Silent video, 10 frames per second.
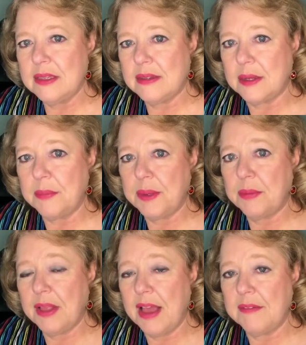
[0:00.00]
Some
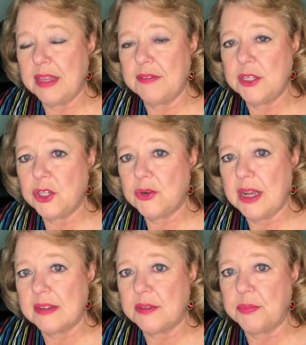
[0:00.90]
people have living
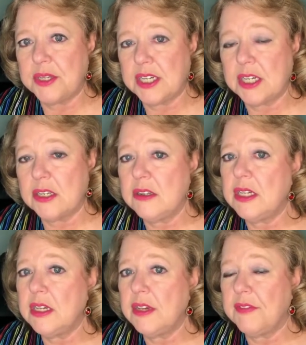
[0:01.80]
trusts,
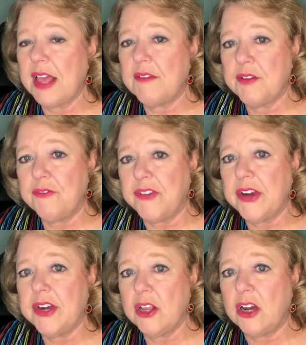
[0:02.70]
particularly if they have a
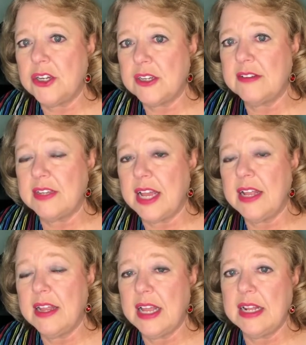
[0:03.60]
very large
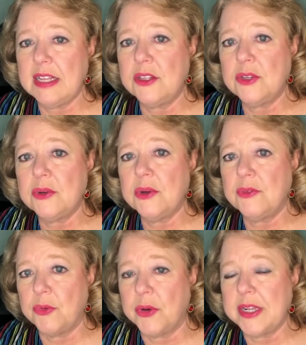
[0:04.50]
estate and they need to
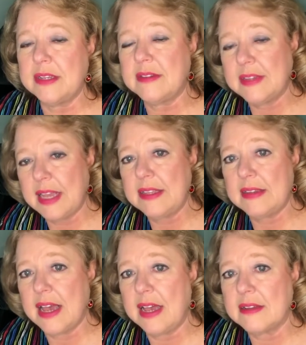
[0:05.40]
avoid estate
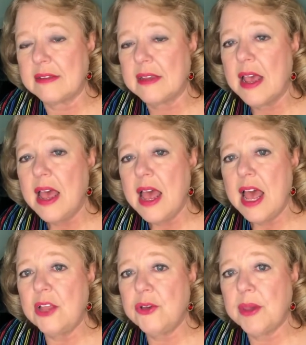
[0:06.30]
tax.
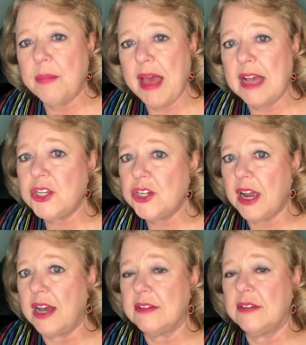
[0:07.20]
And you can pass
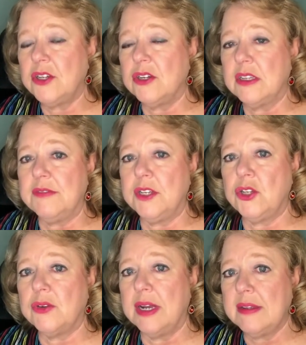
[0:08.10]
your house in your
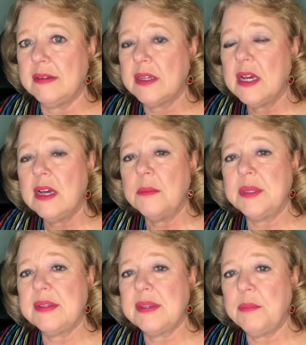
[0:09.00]
living trust,
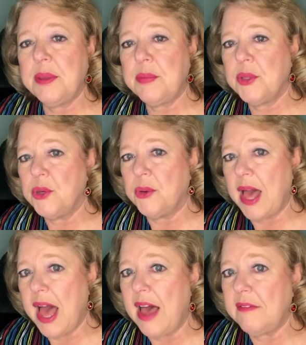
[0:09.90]
but some people who
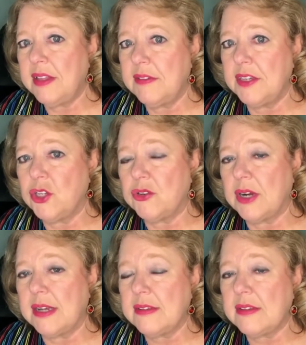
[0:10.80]
have living
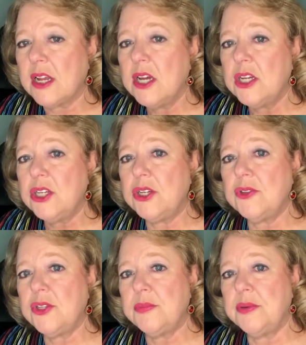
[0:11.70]
trusts
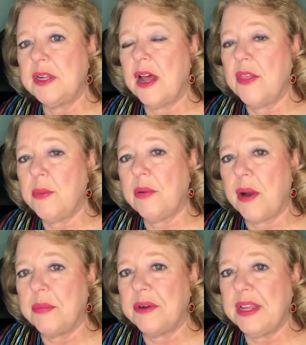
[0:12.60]
choose to put other
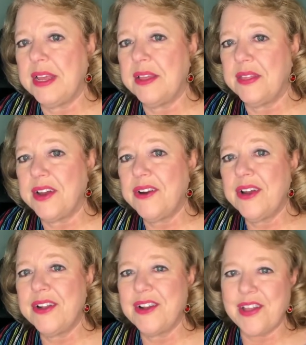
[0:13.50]
property in there
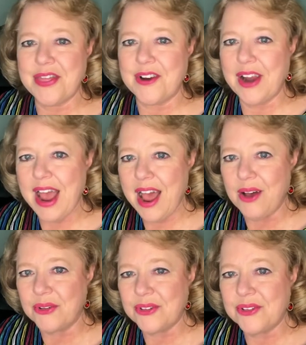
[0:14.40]
and not their
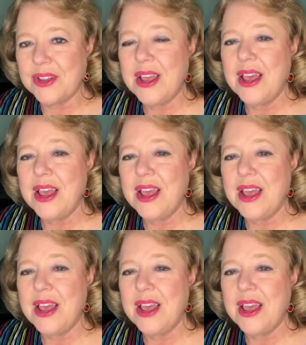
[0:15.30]
house.